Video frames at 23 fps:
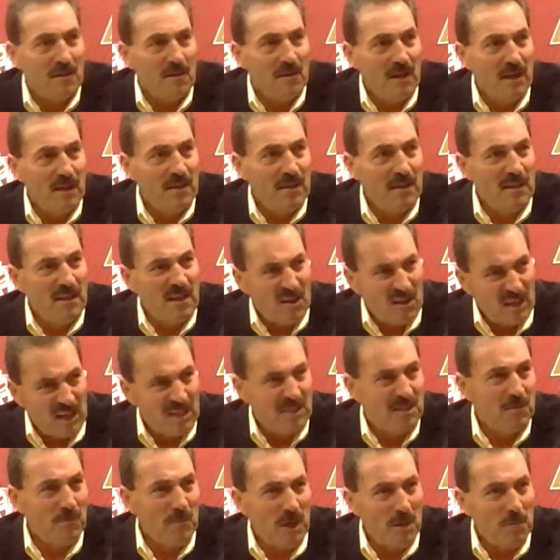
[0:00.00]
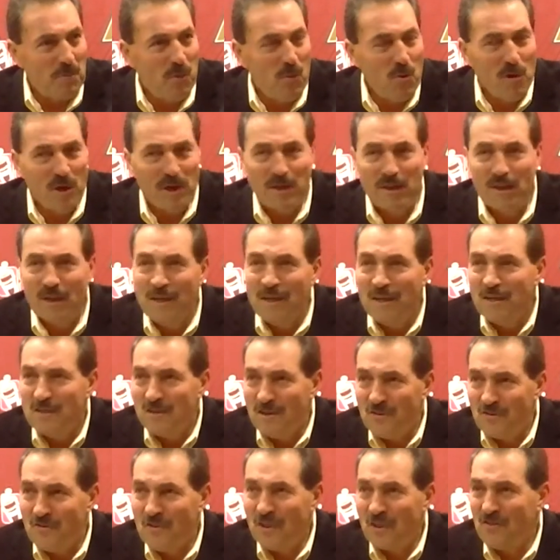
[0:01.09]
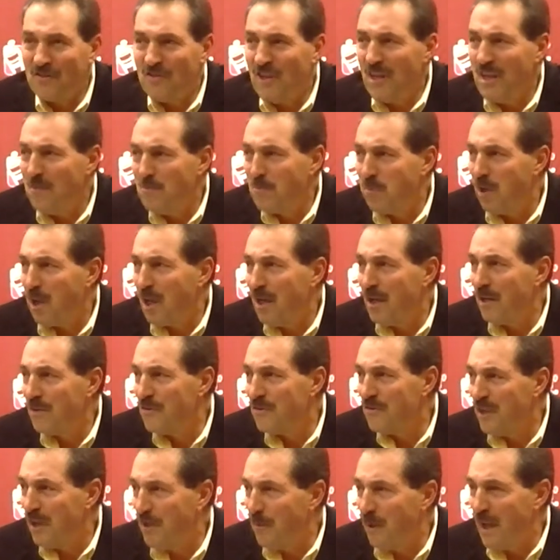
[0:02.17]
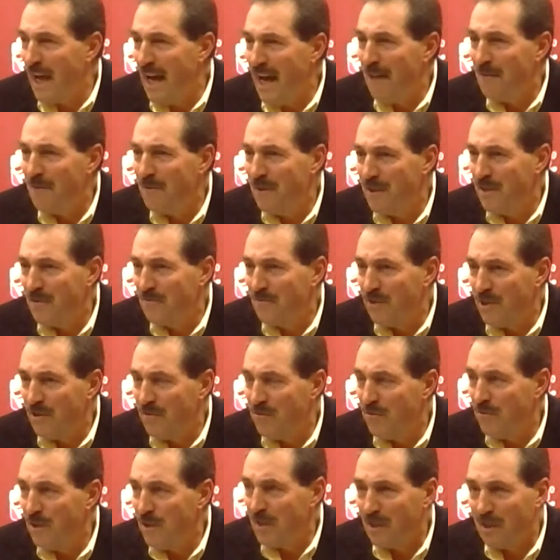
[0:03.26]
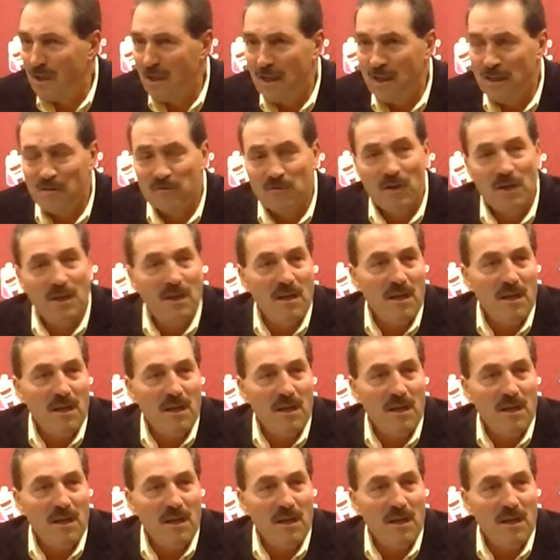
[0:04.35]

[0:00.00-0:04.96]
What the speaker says: all right, and I'll get to my point, the 16 players that we have in this recruiting class,